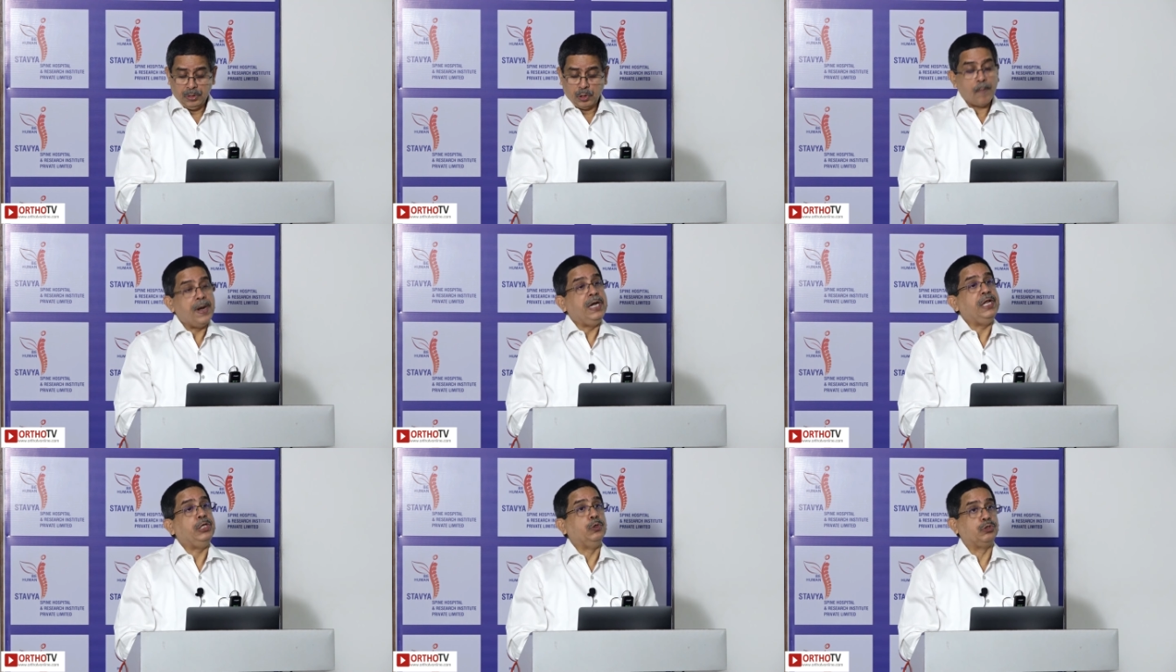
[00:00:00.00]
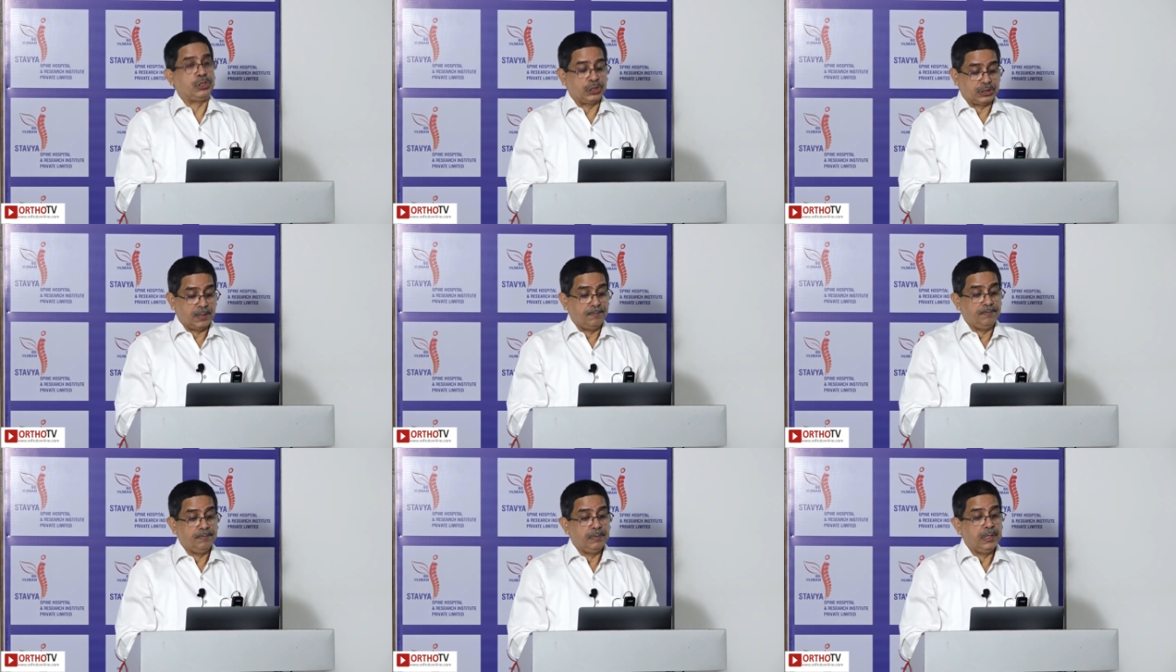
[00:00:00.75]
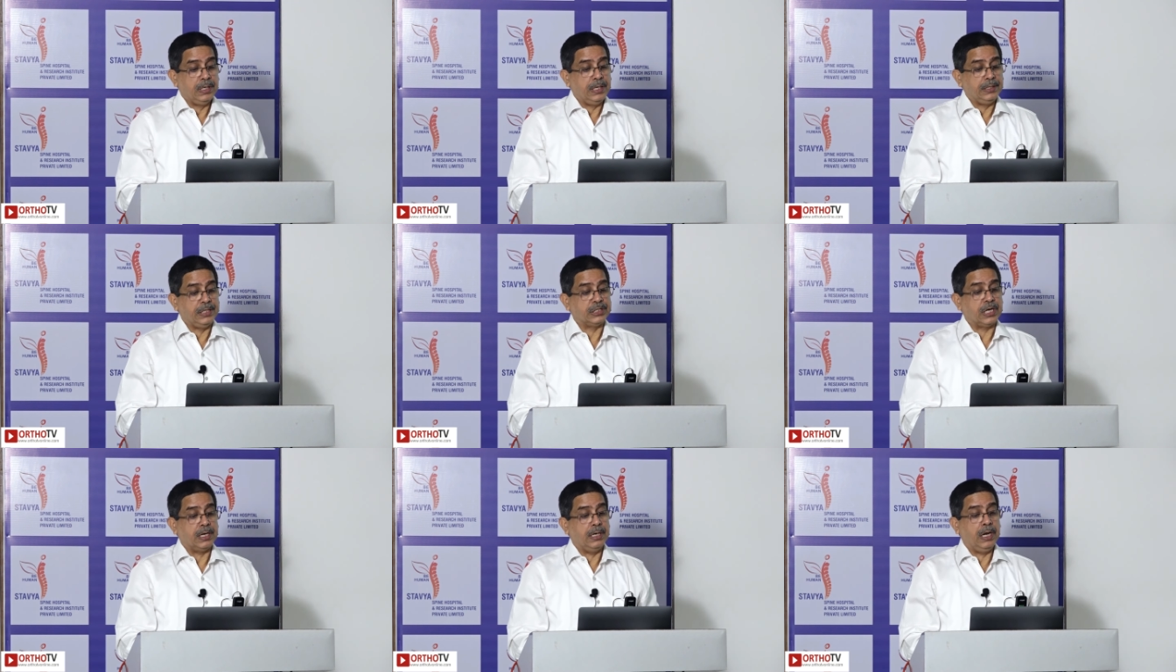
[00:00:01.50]
commonly used system in
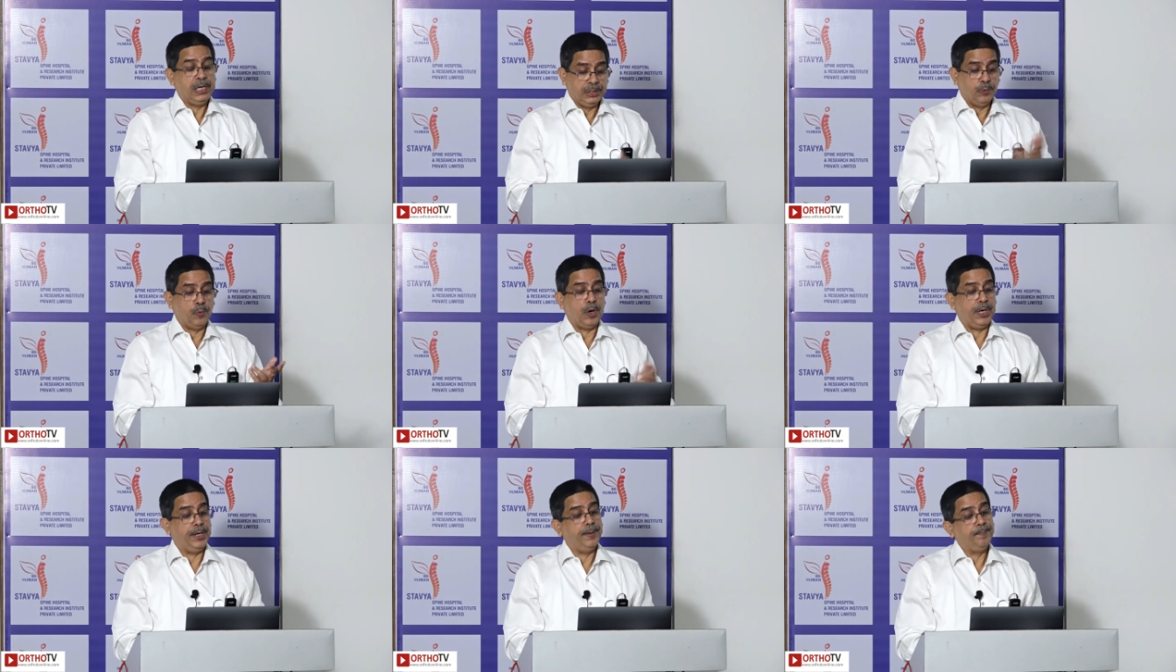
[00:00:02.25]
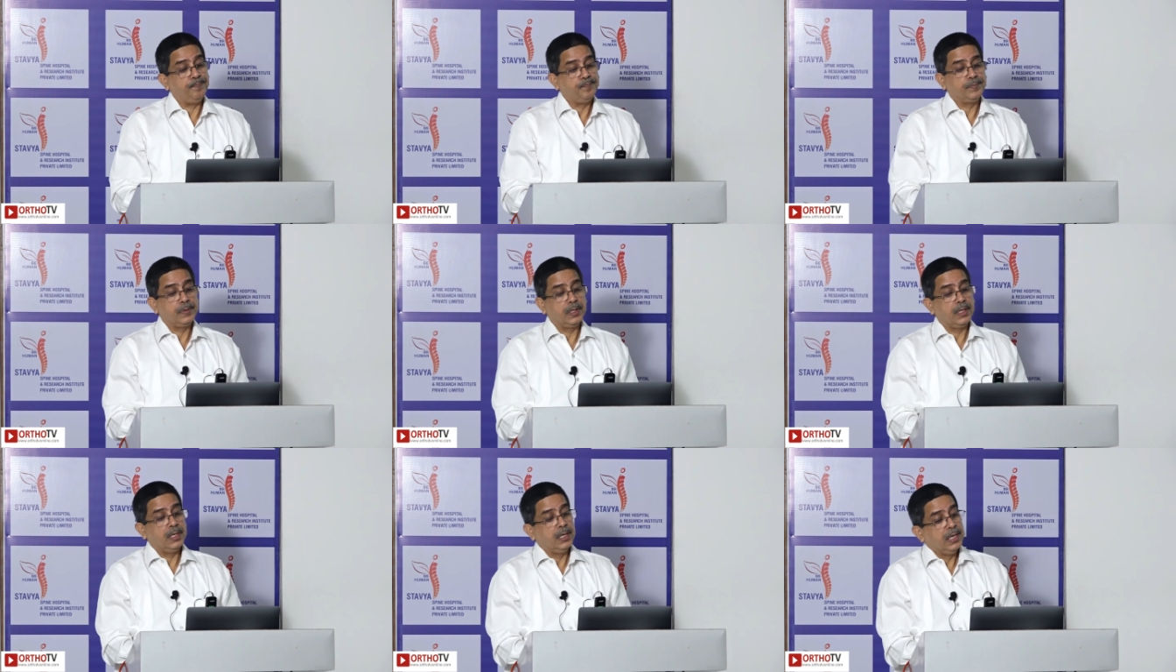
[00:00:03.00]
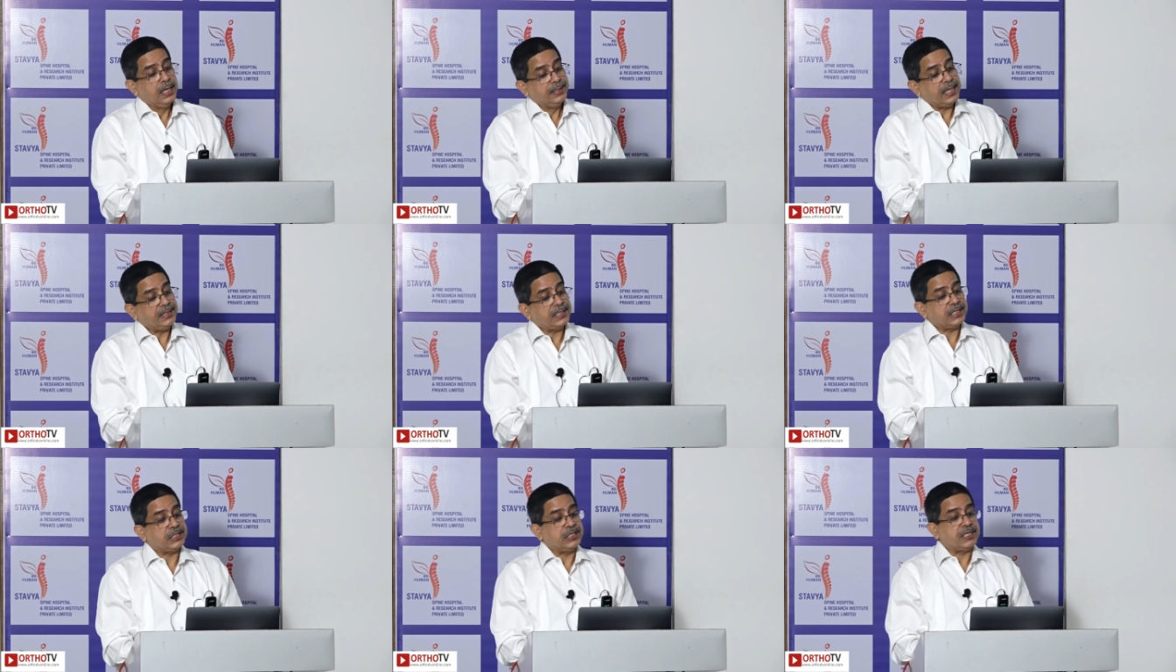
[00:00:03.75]
this in the world. Then there
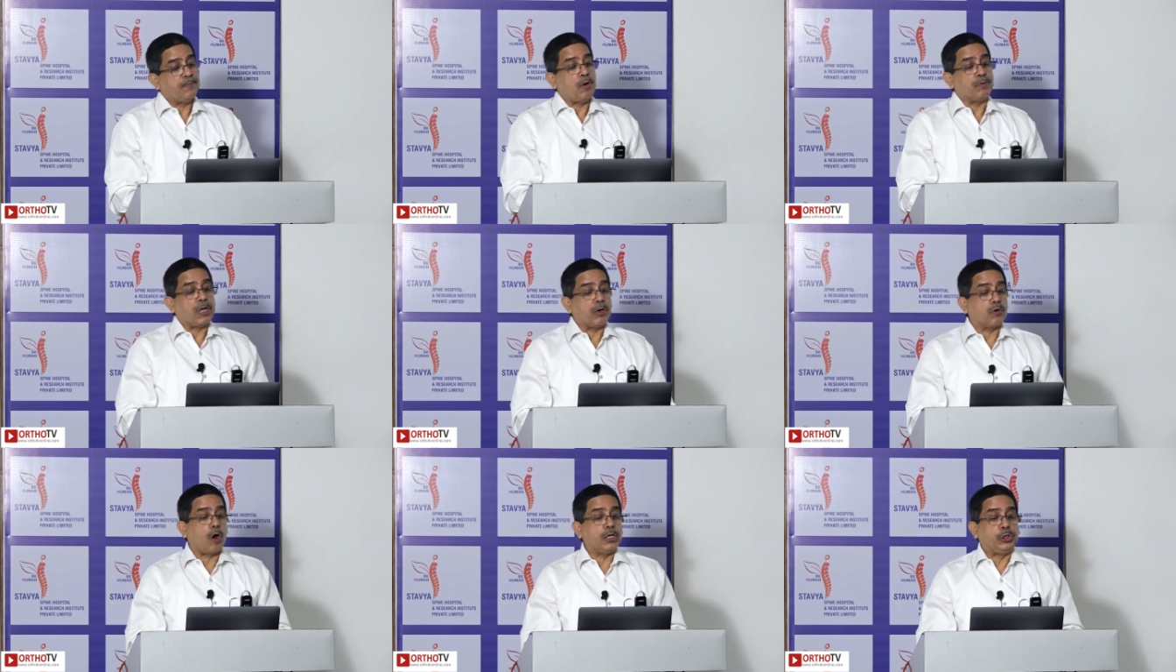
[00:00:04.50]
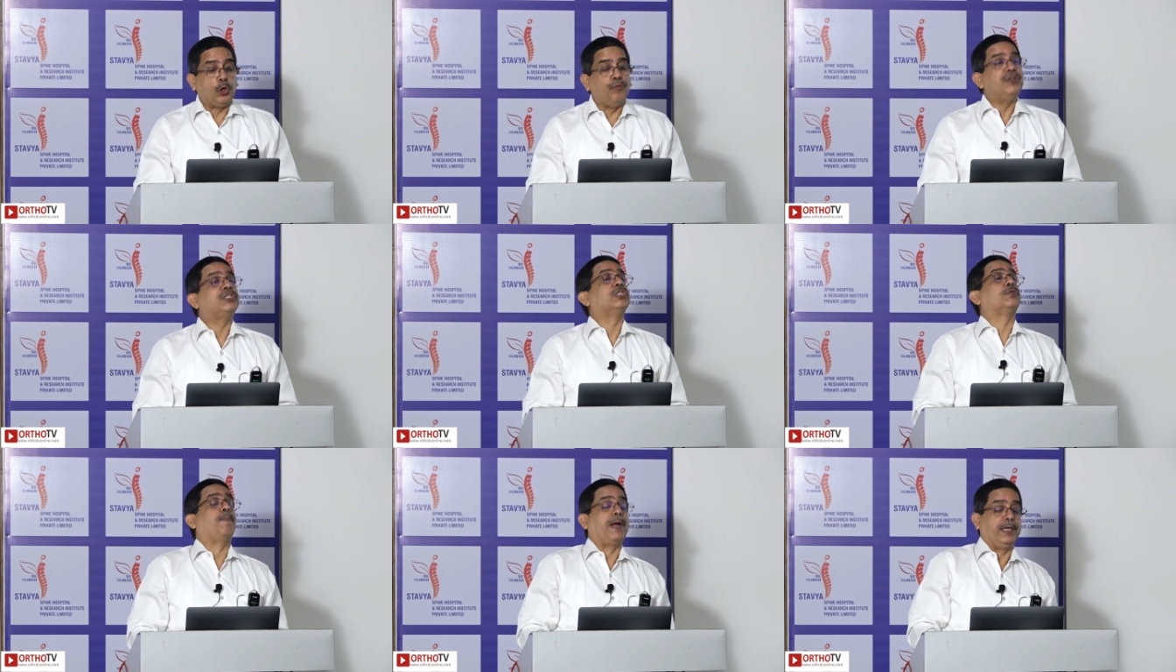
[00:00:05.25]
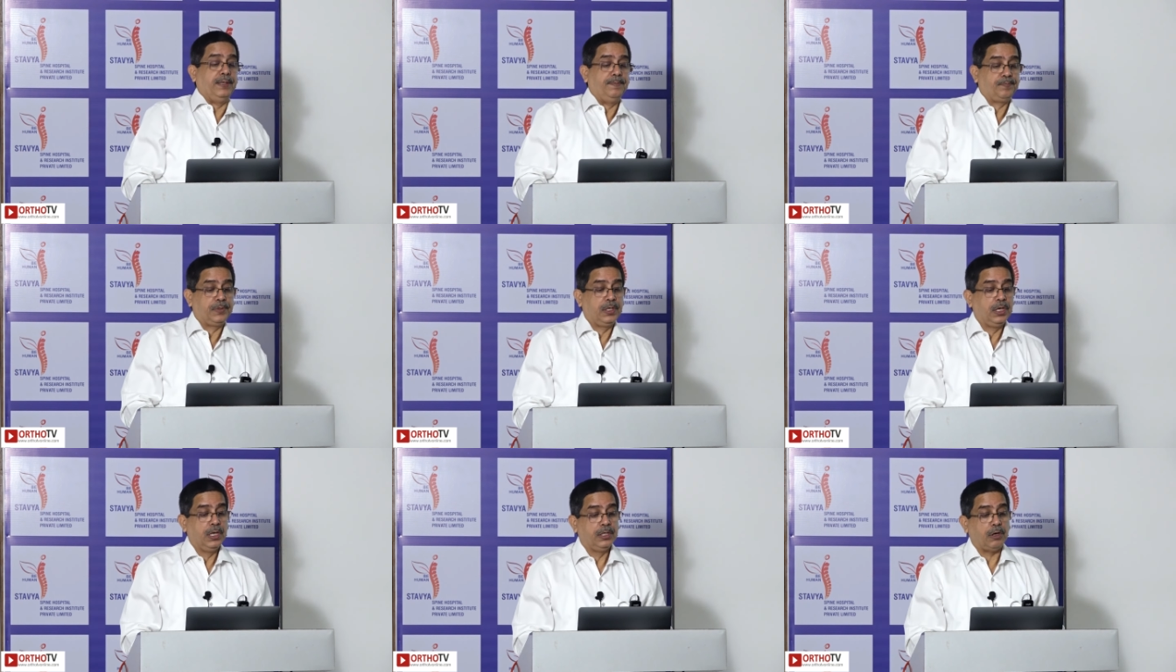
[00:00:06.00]
is a system called Cubis spine.
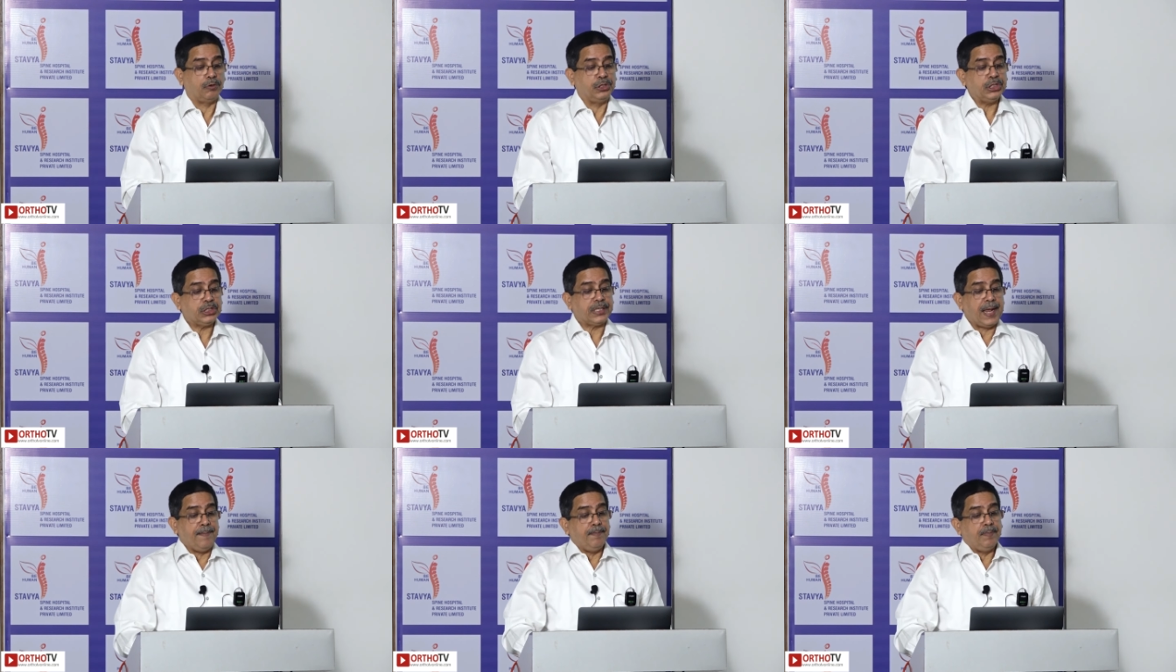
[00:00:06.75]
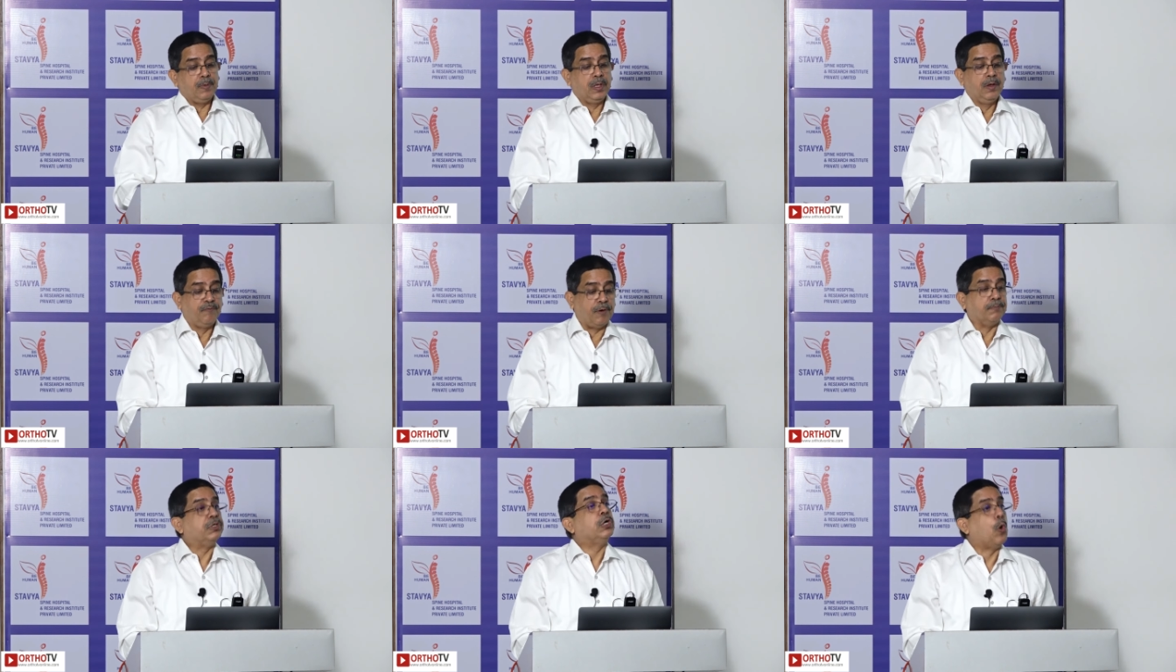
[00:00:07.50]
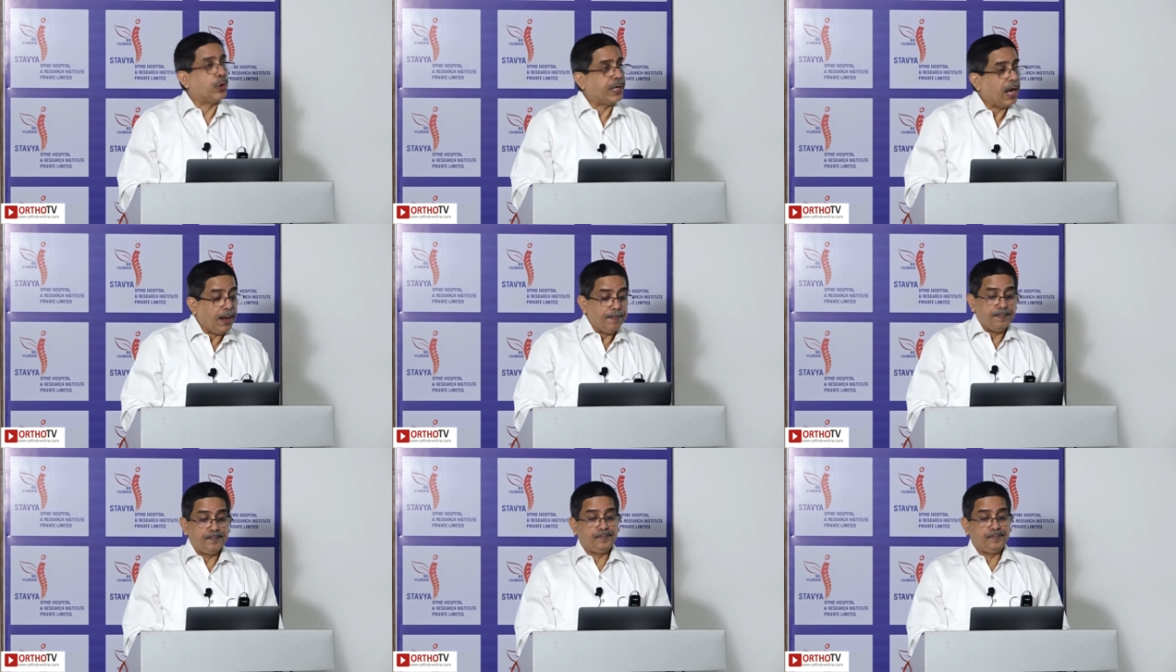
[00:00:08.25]
Now this came from Korea.